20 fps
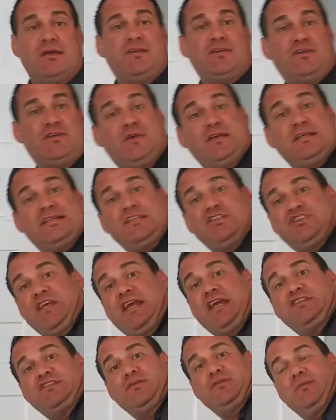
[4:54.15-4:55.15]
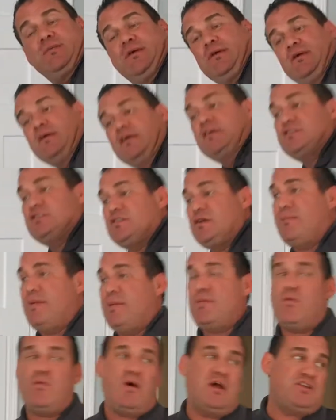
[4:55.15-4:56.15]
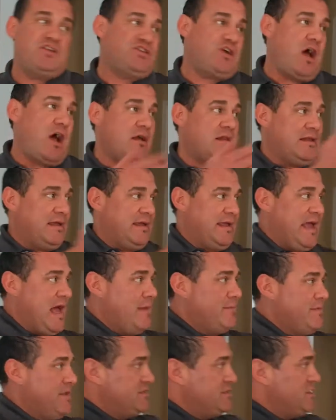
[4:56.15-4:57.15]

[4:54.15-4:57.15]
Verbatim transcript: you get to change them. Some people want chocolate cabinets